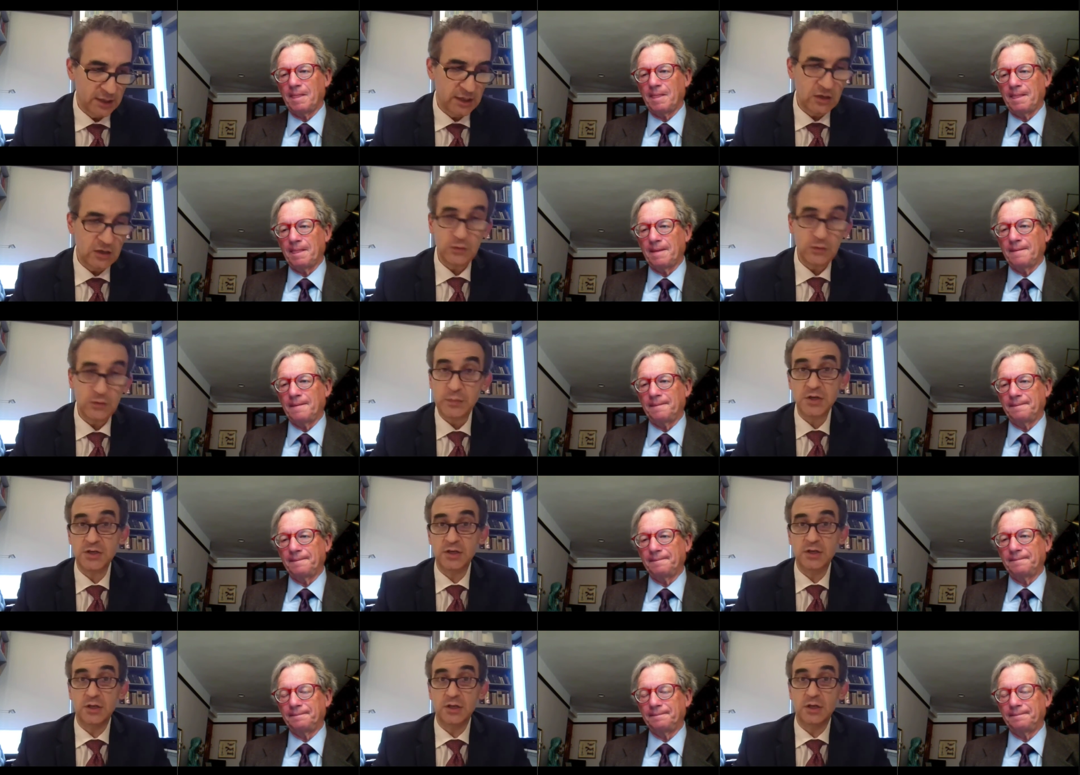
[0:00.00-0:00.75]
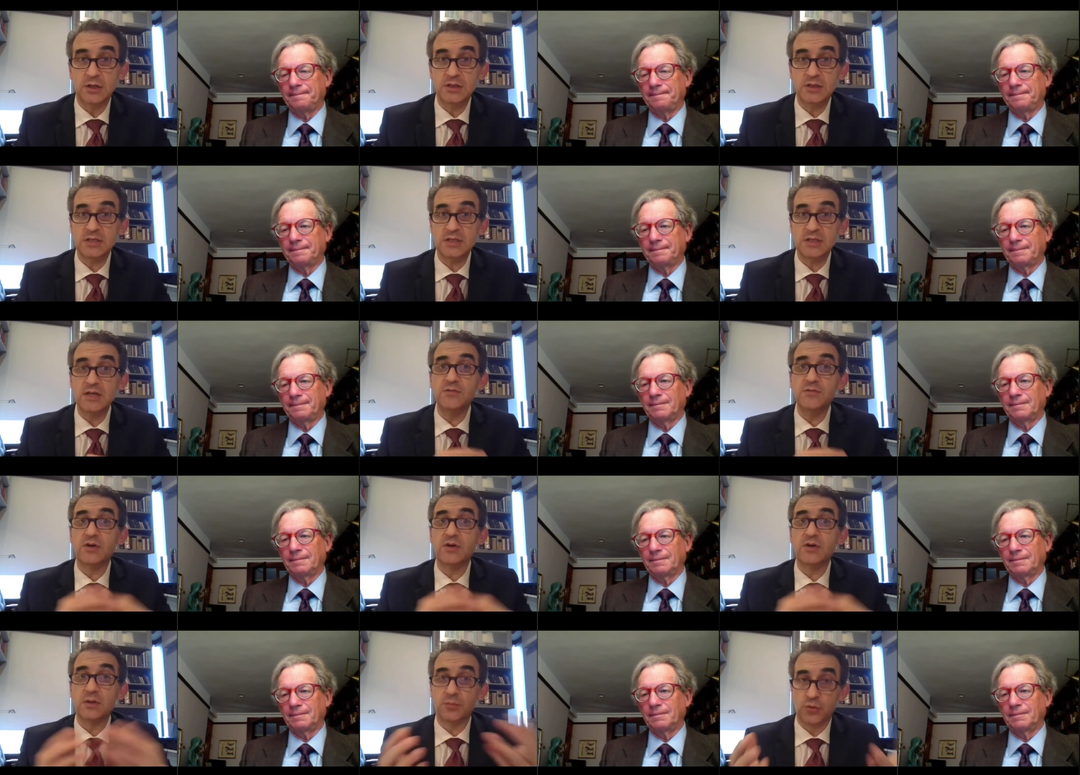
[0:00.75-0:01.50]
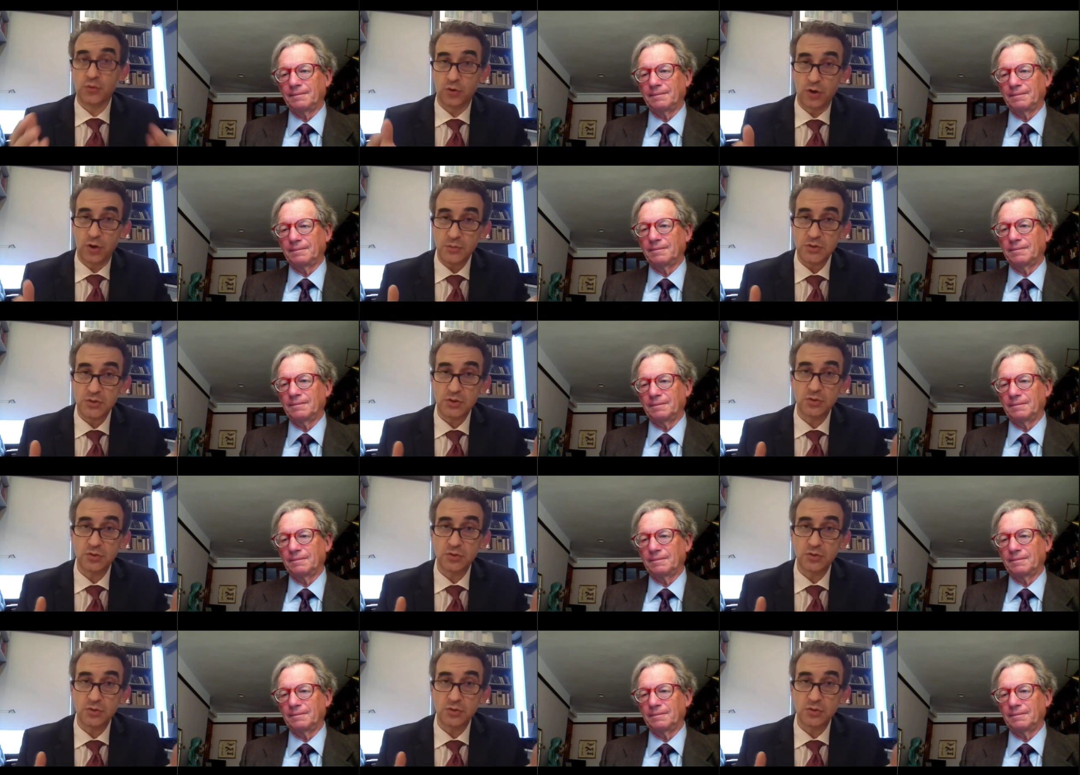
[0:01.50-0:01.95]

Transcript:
Speaker 1: give patient a, a several programs.